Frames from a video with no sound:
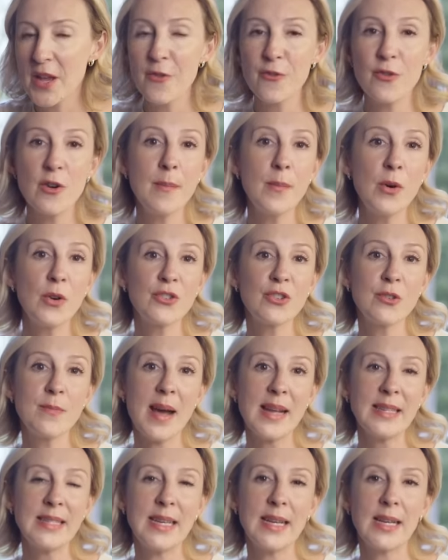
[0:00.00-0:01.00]
For a more
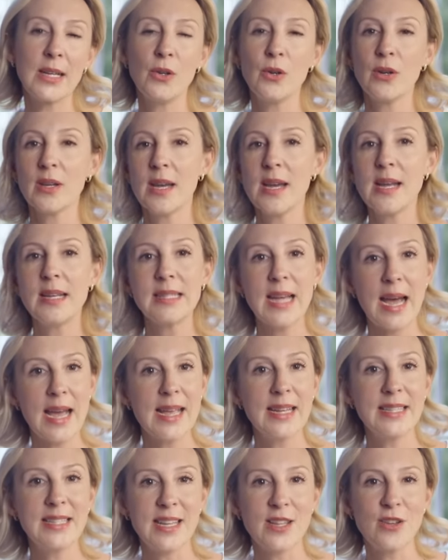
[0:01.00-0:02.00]
dramatic look,
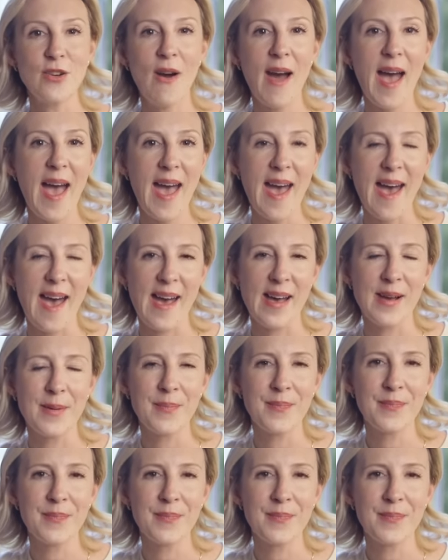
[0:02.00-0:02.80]
tie it in your hair.